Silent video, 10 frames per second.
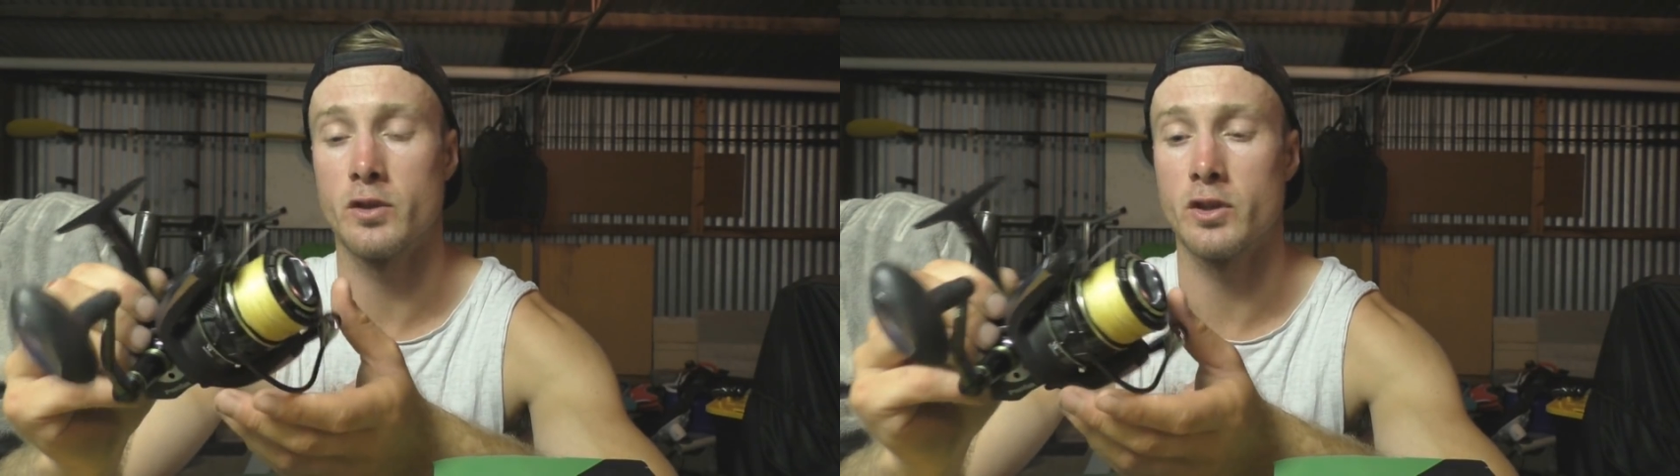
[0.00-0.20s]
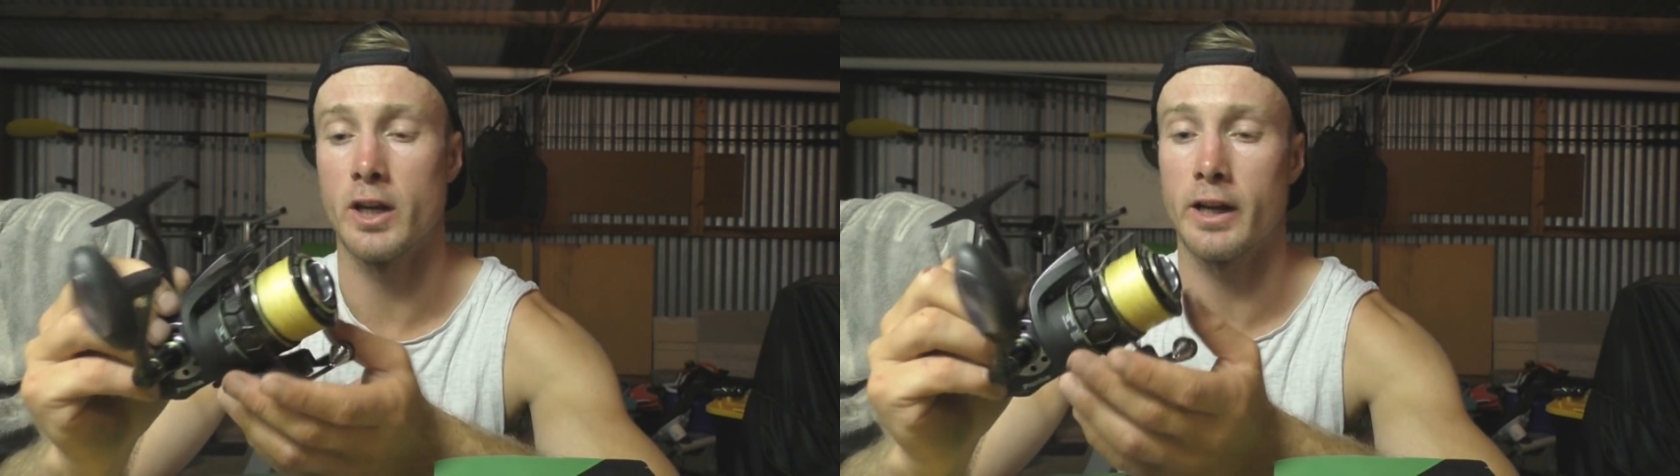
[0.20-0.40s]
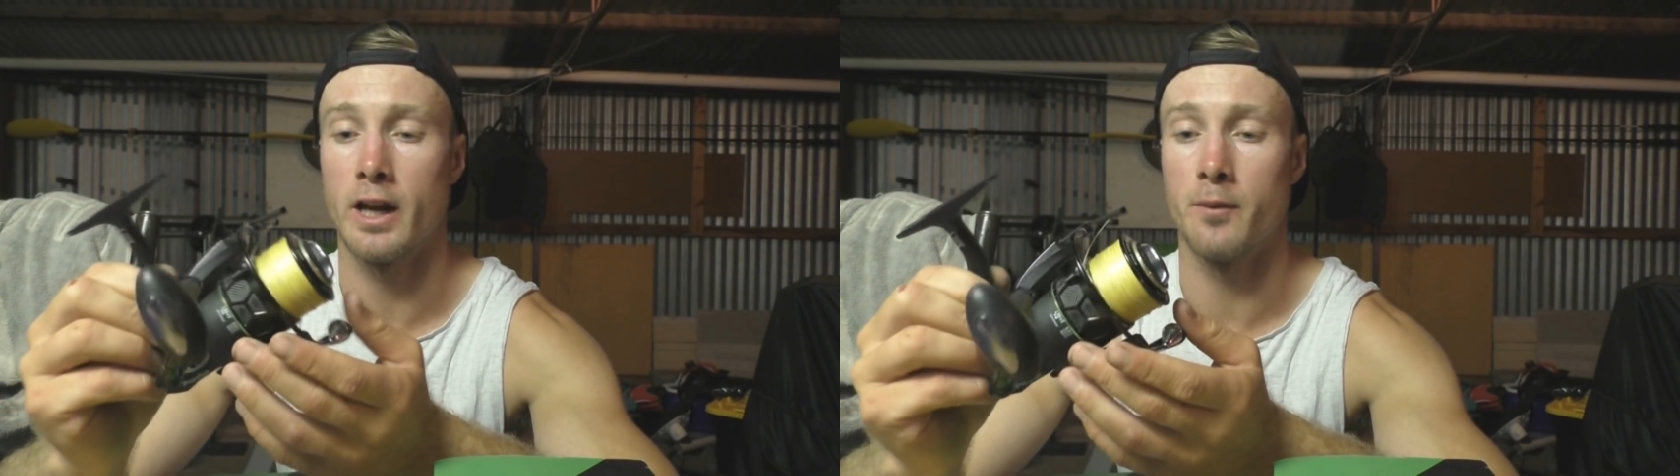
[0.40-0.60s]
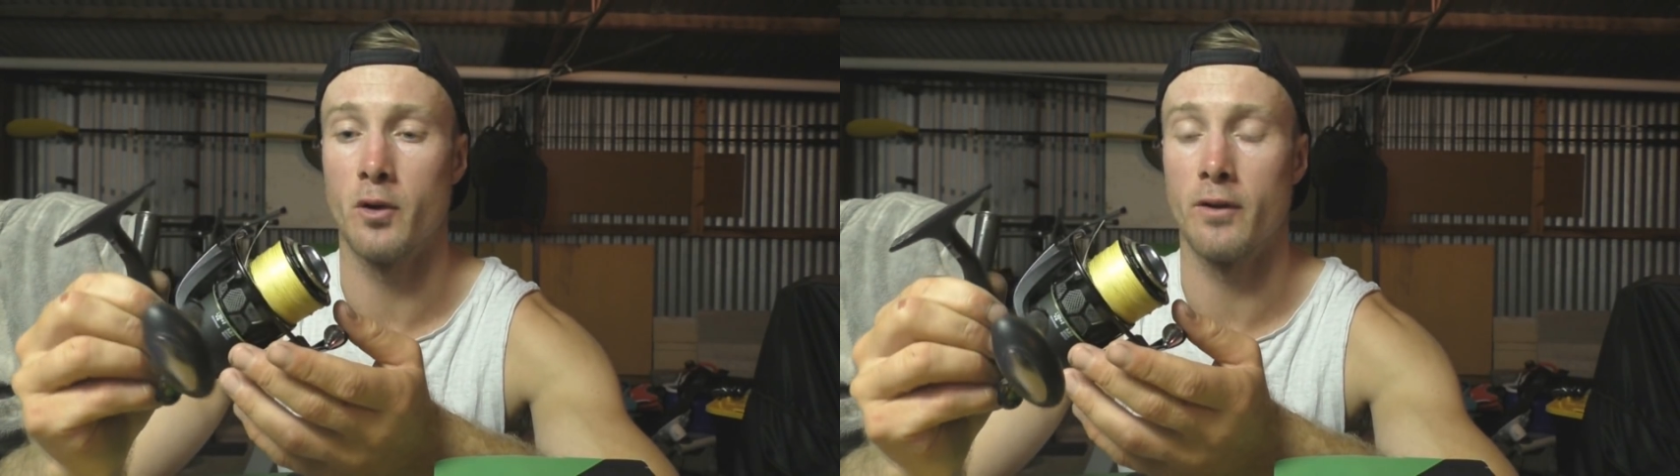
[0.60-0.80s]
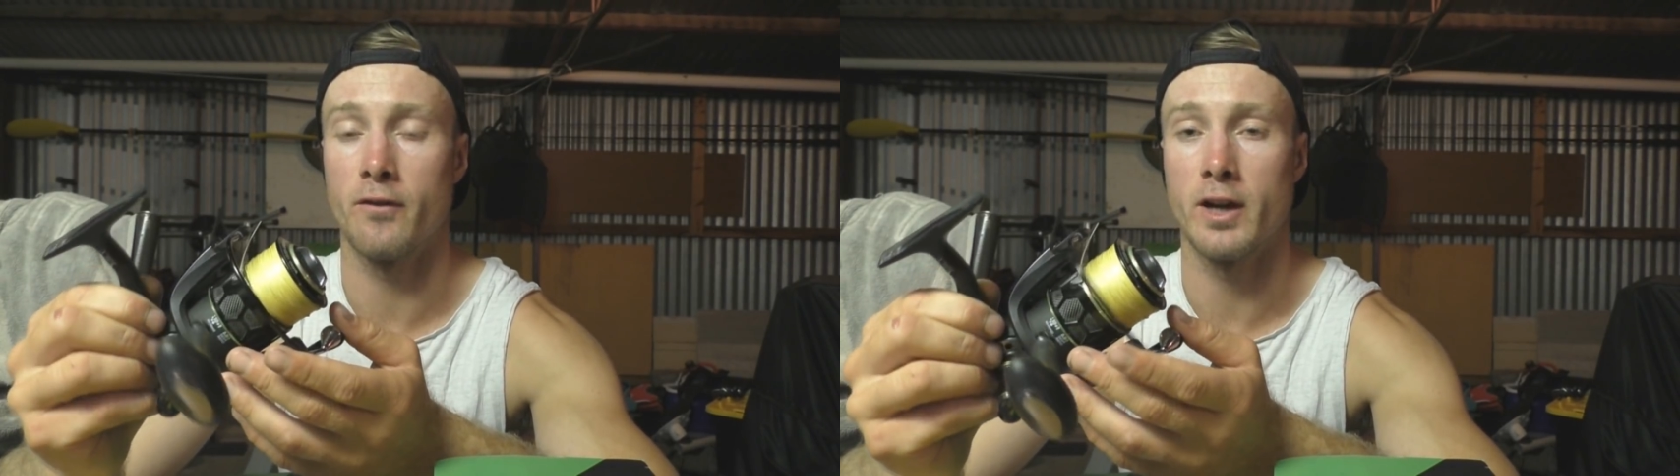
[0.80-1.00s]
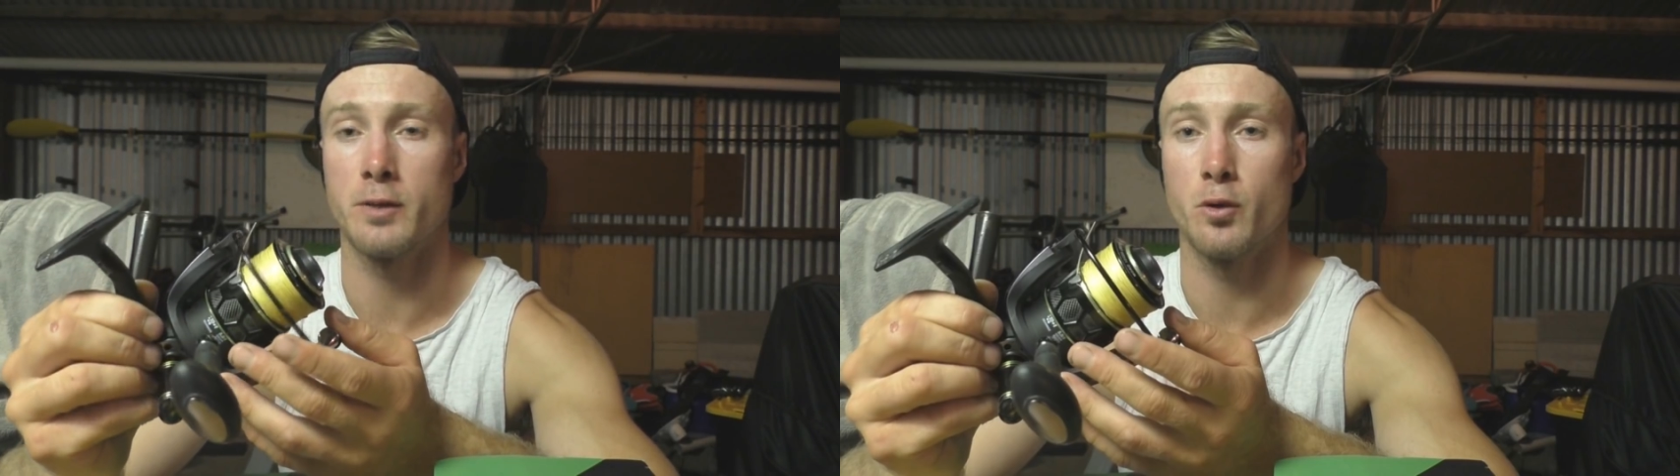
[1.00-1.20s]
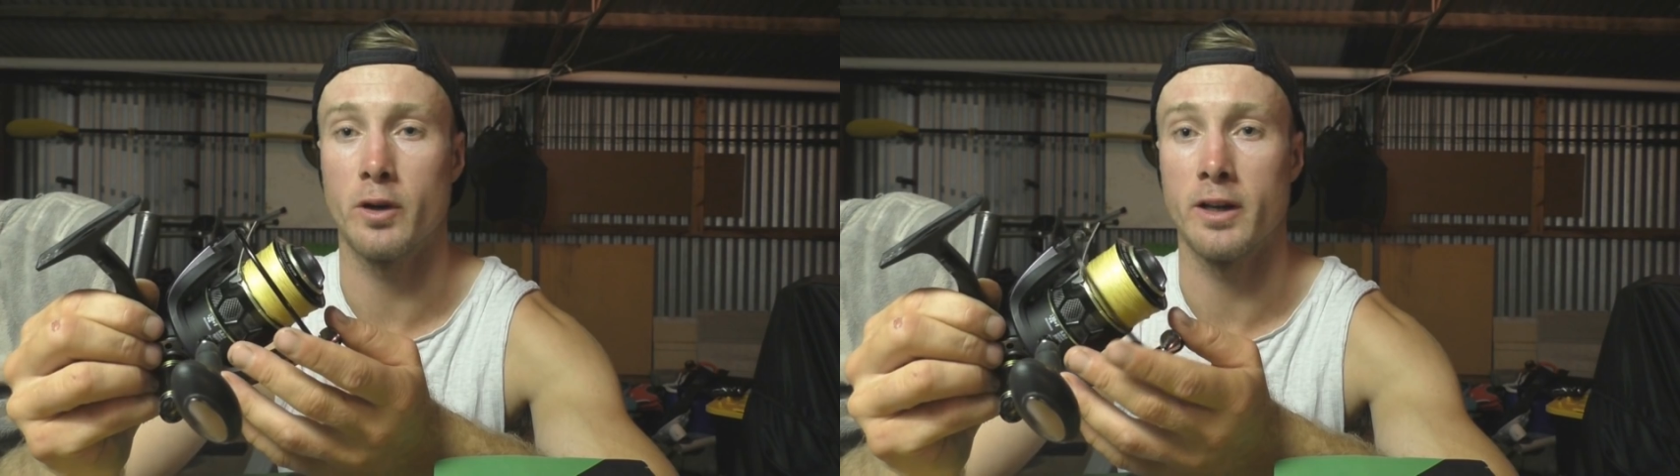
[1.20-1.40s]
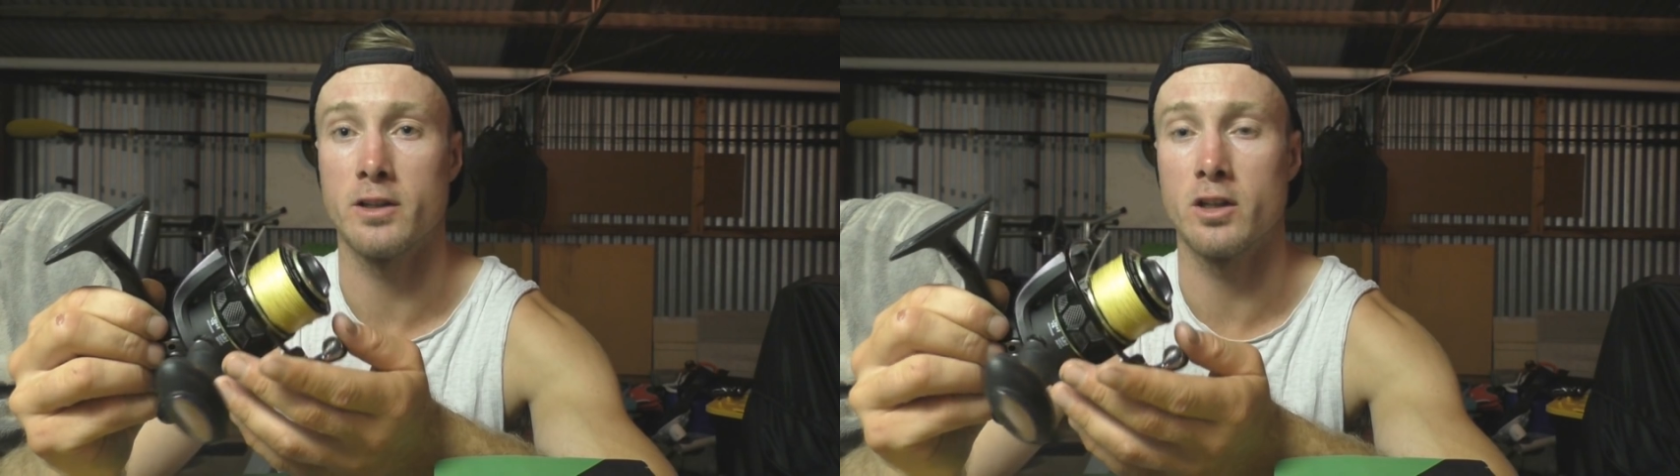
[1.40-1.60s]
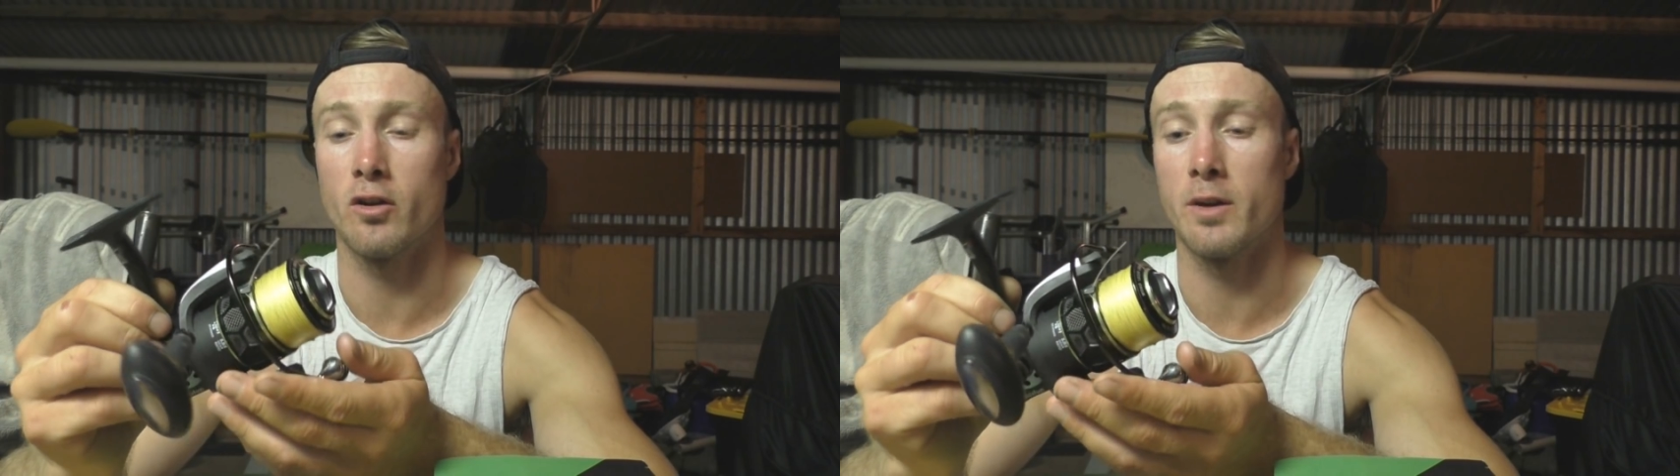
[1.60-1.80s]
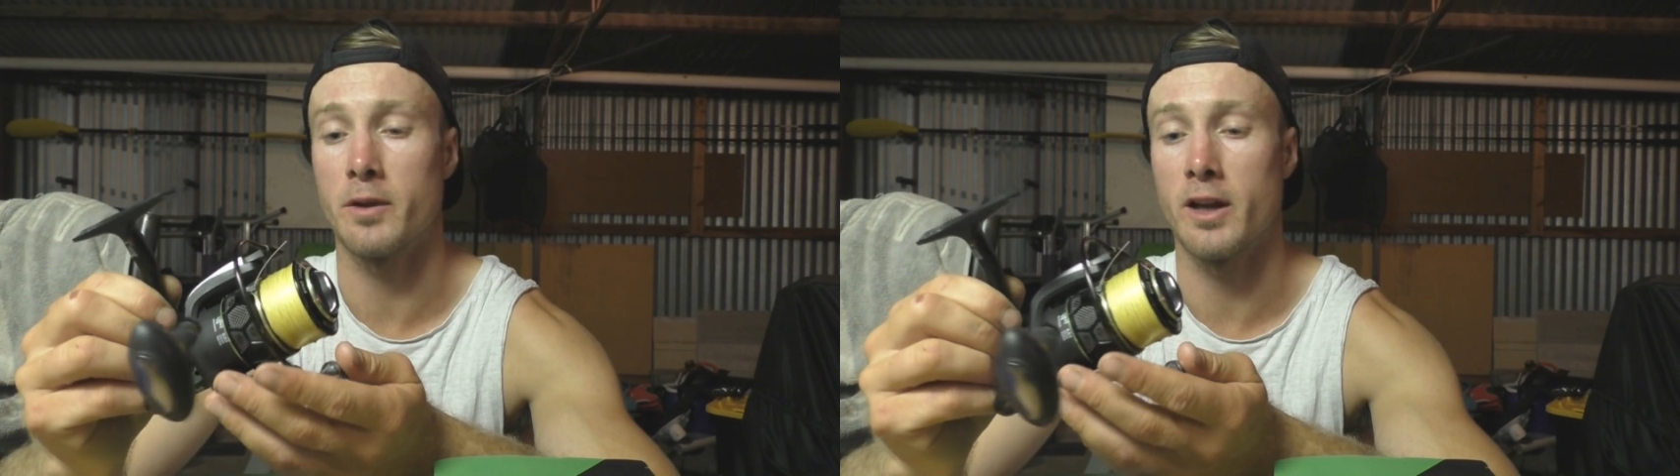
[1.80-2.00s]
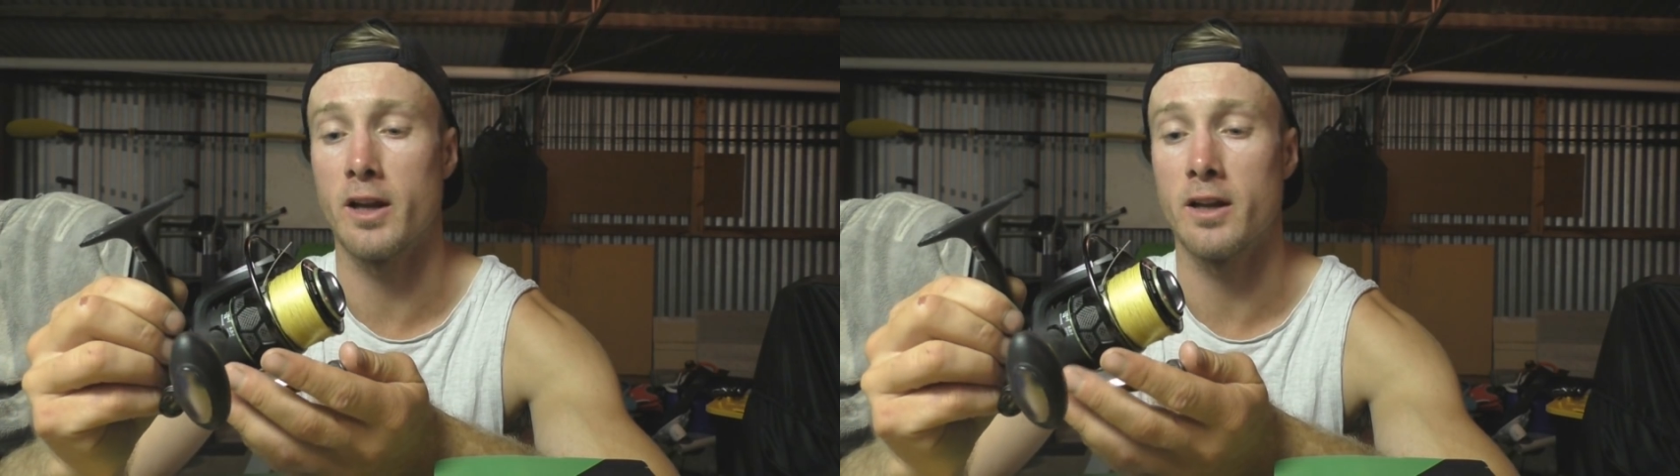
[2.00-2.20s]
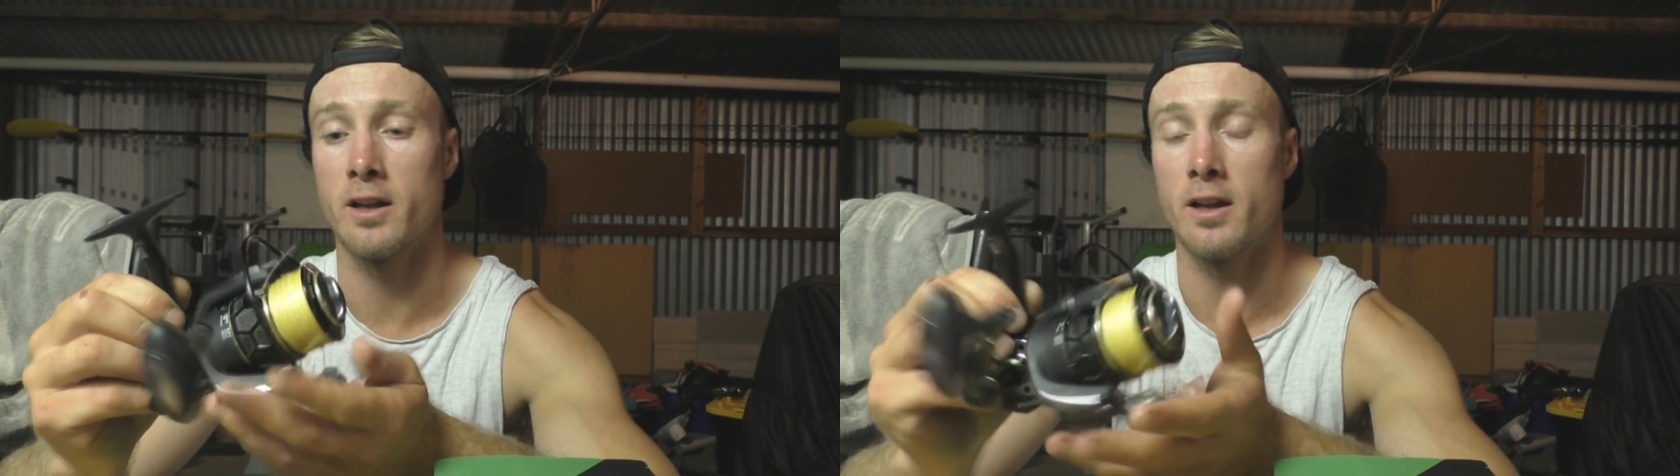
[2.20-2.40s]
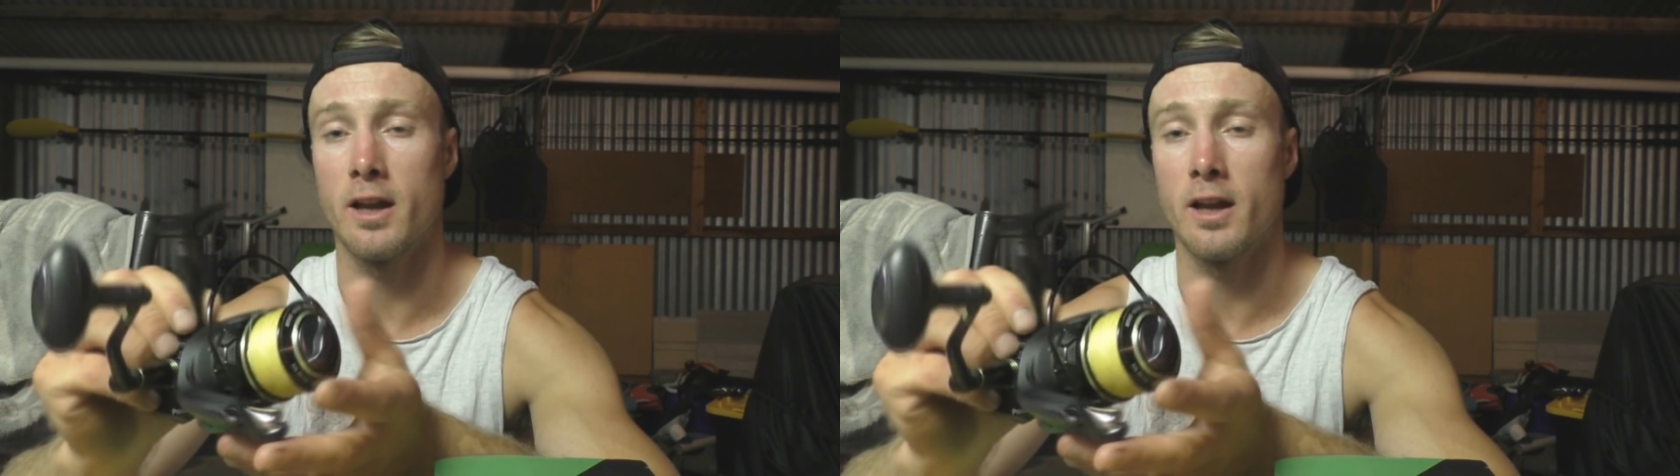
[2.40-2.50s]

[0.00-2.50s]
Check out my Facebook and Instagram account,